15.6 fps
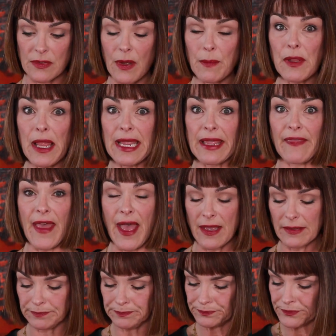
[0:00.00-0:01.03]
So I'm
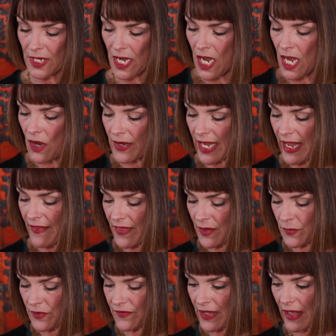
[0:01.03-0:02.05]
liking that. Okay,
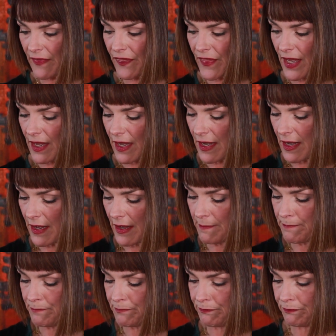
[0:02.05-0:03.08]
and then we've got
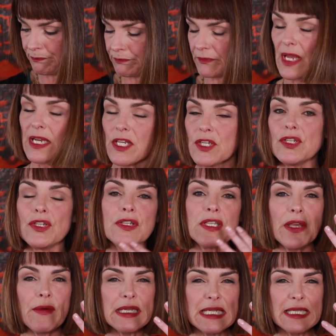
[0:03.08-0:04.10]
the,
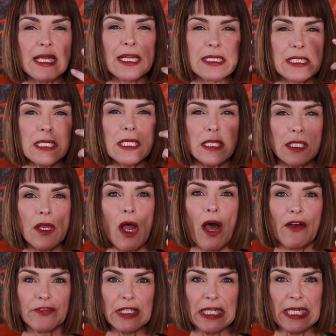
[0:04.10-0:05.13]
you see how I did that? I did it
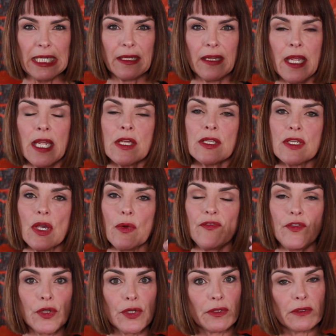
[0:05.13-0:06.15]
softly.
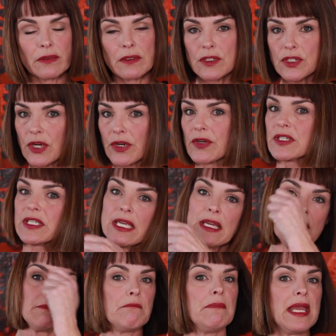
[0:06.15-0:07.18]
So if you're darker
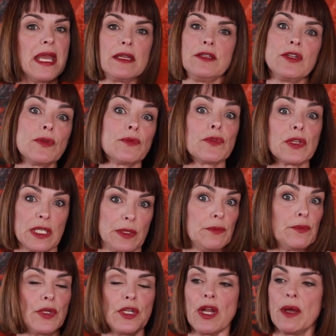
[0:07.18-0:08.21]
skinned, man, you can
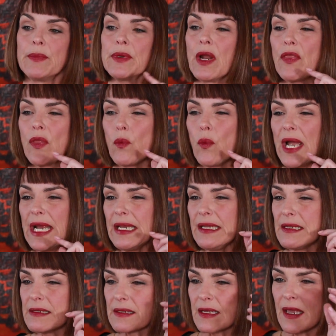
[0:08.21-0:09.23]
really put it on. But on the
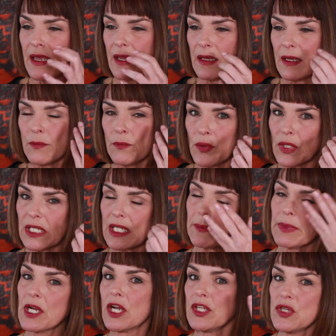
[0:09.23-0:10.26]
whiteys,
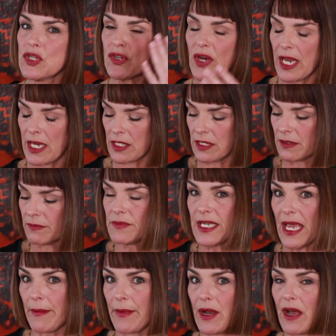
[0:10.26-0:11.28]
put a little bit on, use your hand
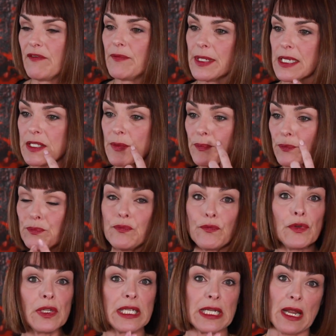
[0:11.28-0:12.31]
to dab it off. But it's a
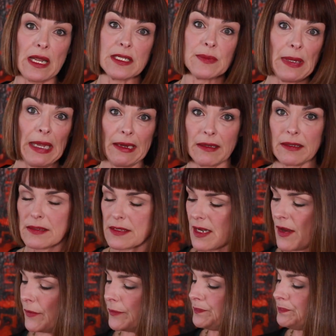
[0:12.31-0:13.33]
really nice
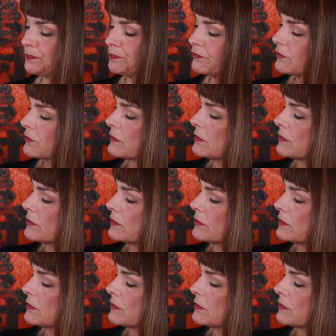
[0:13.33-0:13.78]
pink. So,